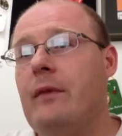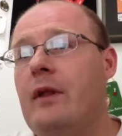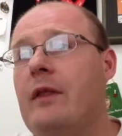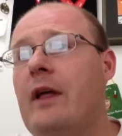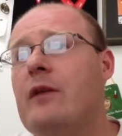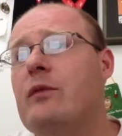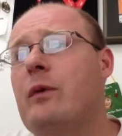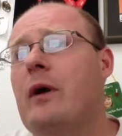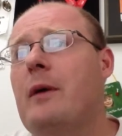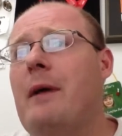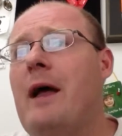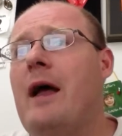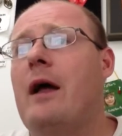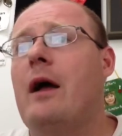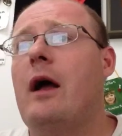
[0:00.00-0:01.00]
that's where I'm
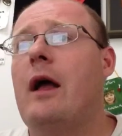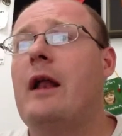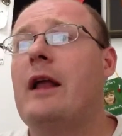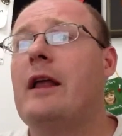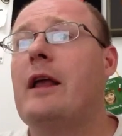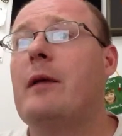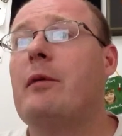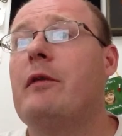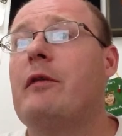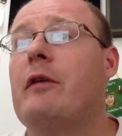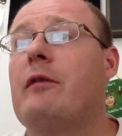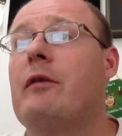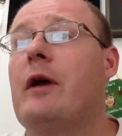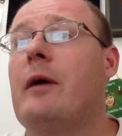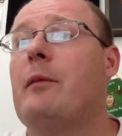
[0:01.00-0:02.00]
at, and I can't believe
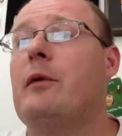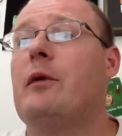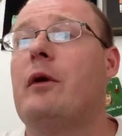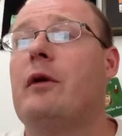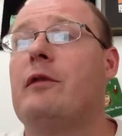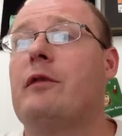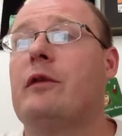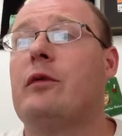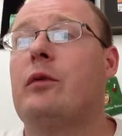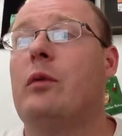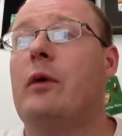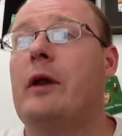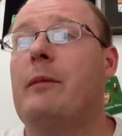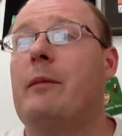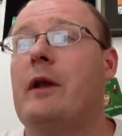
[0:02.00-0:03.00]
I've rambled on for
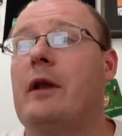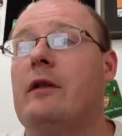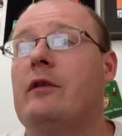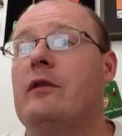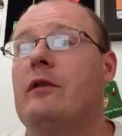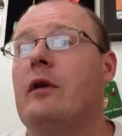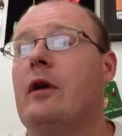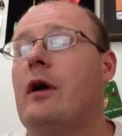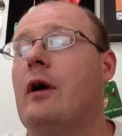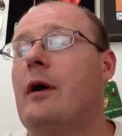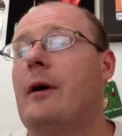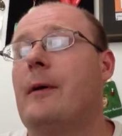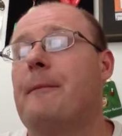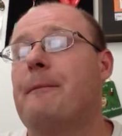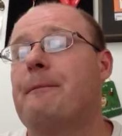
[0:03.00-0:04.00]
20 minutes.
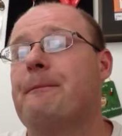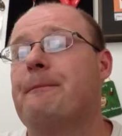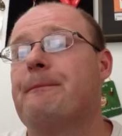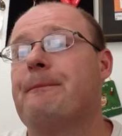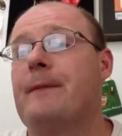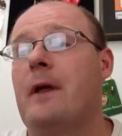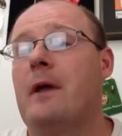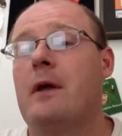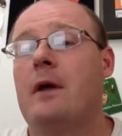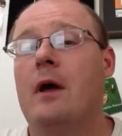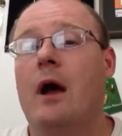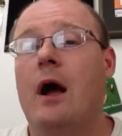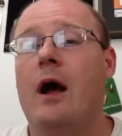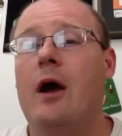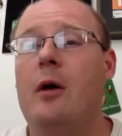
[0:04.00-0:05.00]
Um,
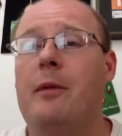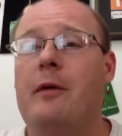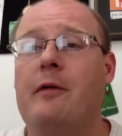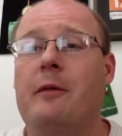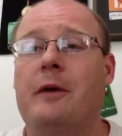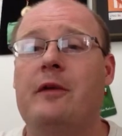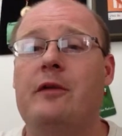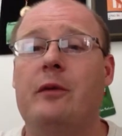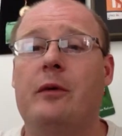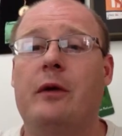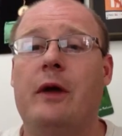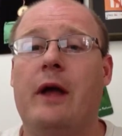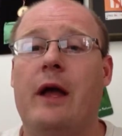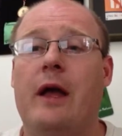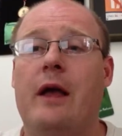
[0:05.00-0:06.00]
I hope everybody's doing
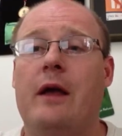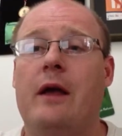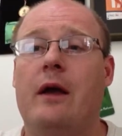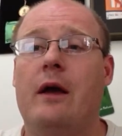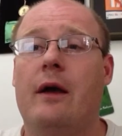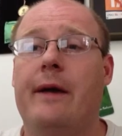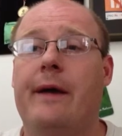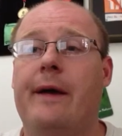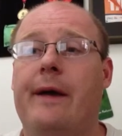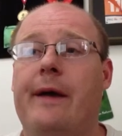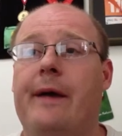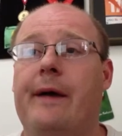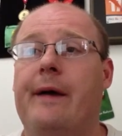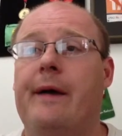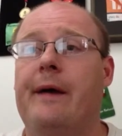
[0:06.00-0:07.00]
okay.
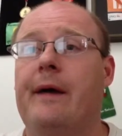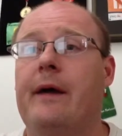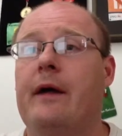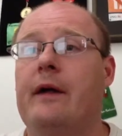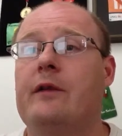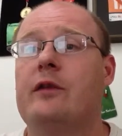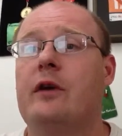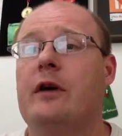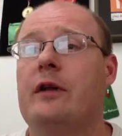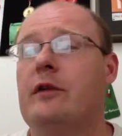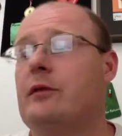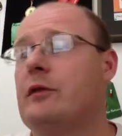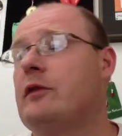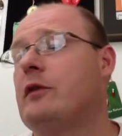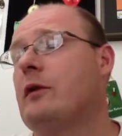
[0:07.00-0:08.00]
Uh, sorry
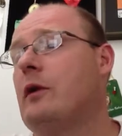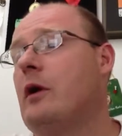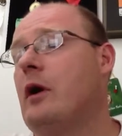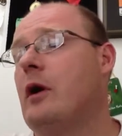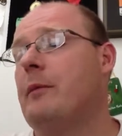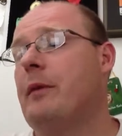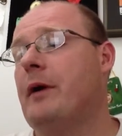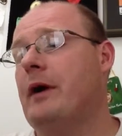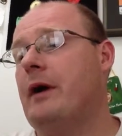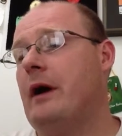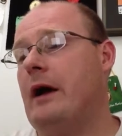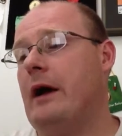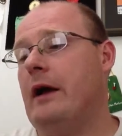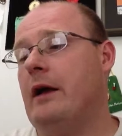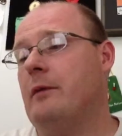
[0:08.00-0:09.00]
this was so long, but
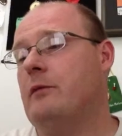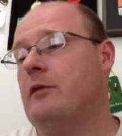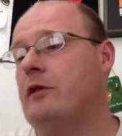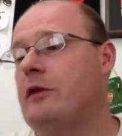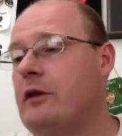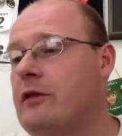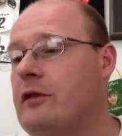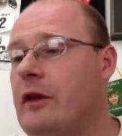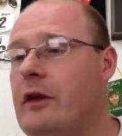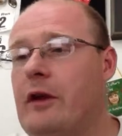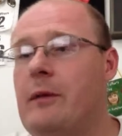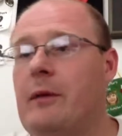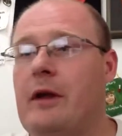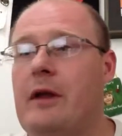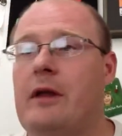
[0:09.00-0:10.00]
I am just excited
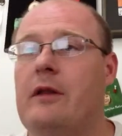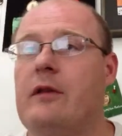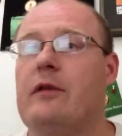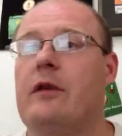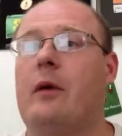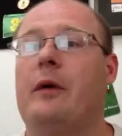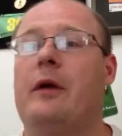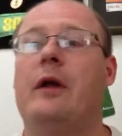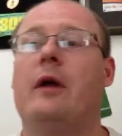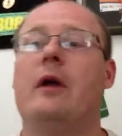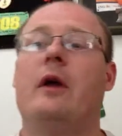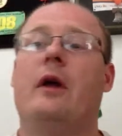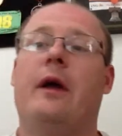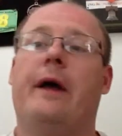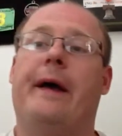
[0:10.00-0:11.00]
about getting this going.
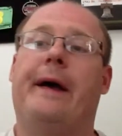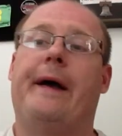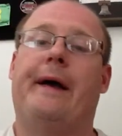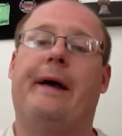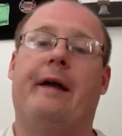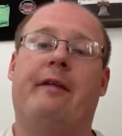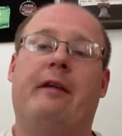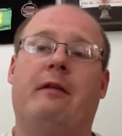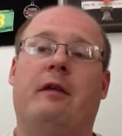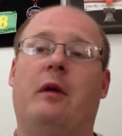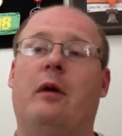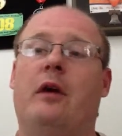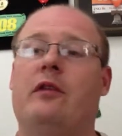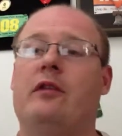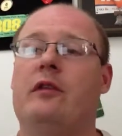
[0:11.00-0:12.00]
Uh, if you have any
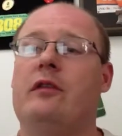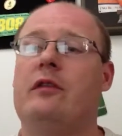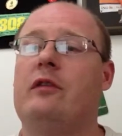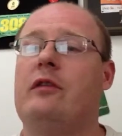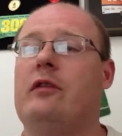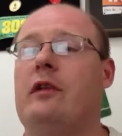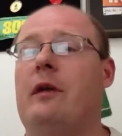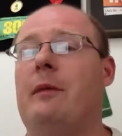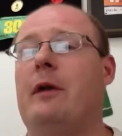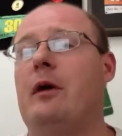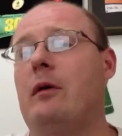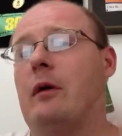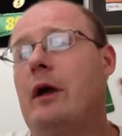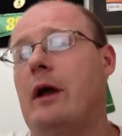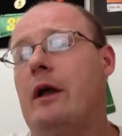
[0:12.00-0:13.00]
questions, just let me
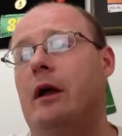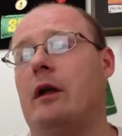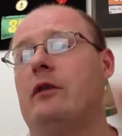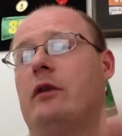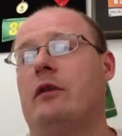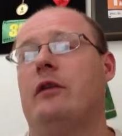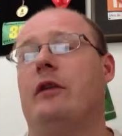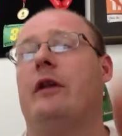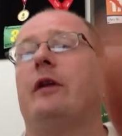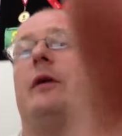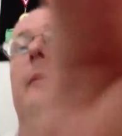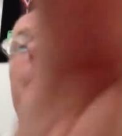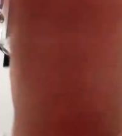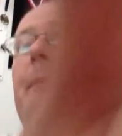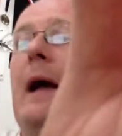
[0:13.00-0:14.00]
know, and I'll talk to you later.
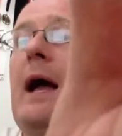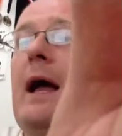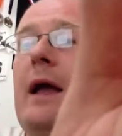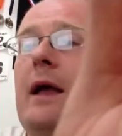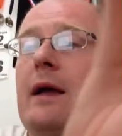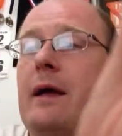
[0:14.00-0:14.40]
Bye.